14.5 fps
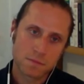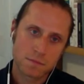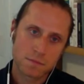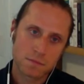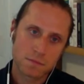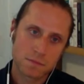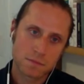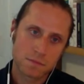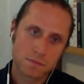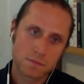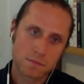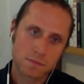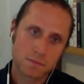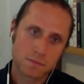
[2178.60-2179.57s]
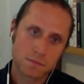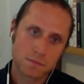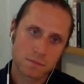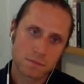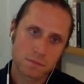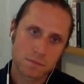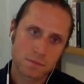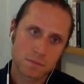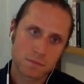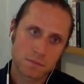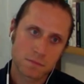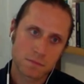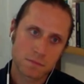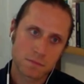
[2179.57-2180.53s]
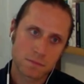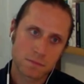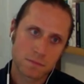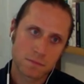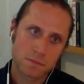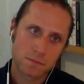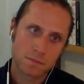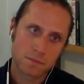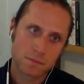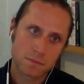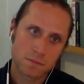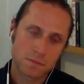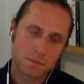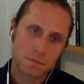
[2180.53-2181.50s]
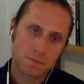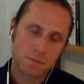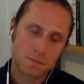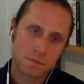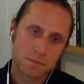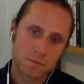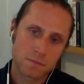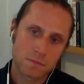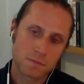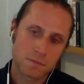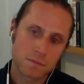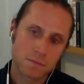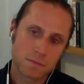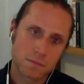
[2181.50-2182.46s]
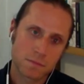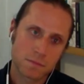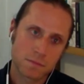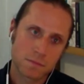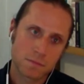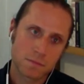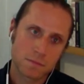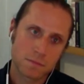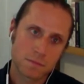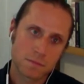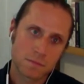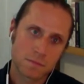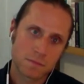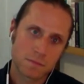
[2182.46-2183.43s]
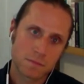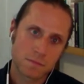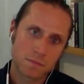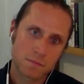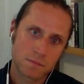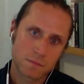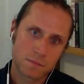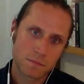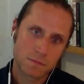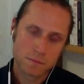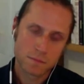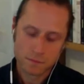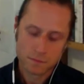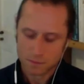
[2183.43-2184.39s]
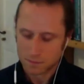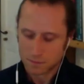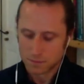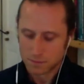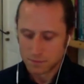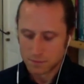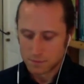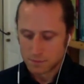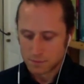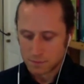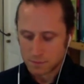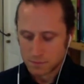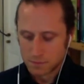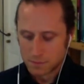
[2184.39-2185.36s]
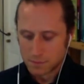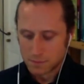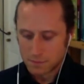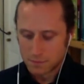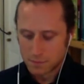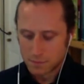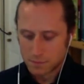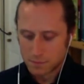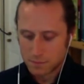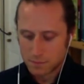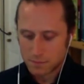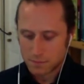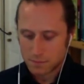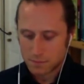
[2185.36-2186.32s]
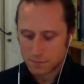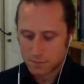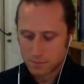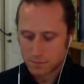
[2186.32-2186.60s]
(silent)